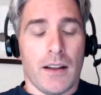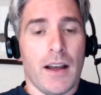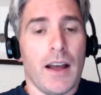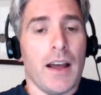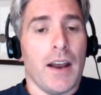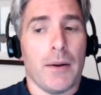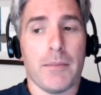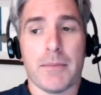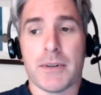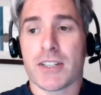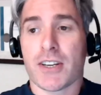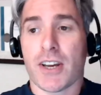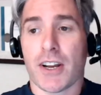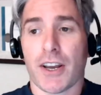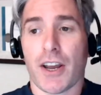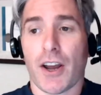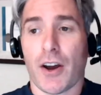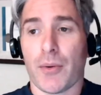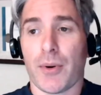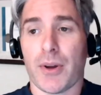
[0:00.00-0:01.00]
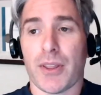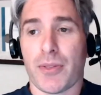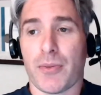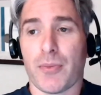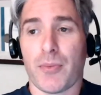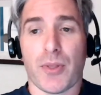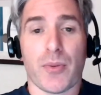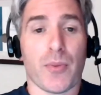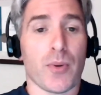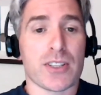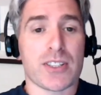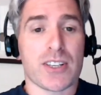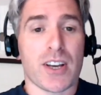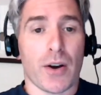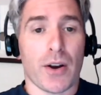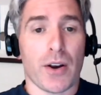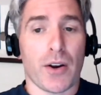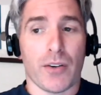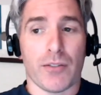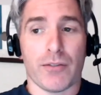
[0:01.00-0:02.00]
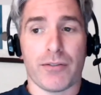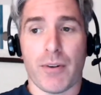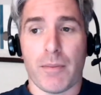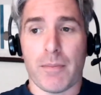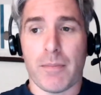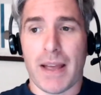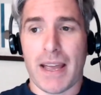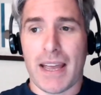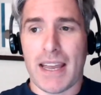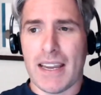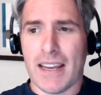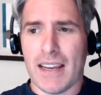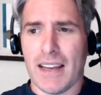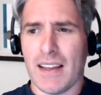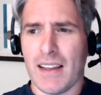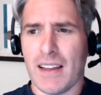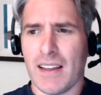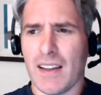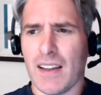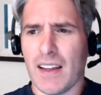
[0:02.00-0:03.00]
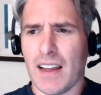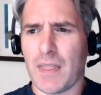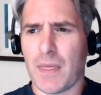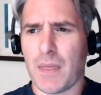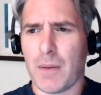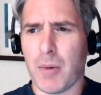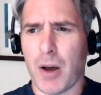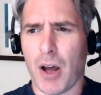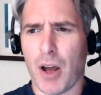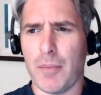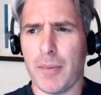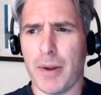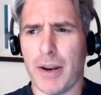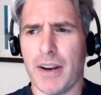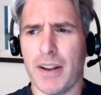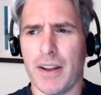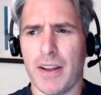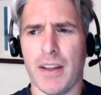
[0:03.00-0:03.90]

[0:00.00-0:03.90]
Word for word: And I'm just going to go with with what's going on for me at the moment.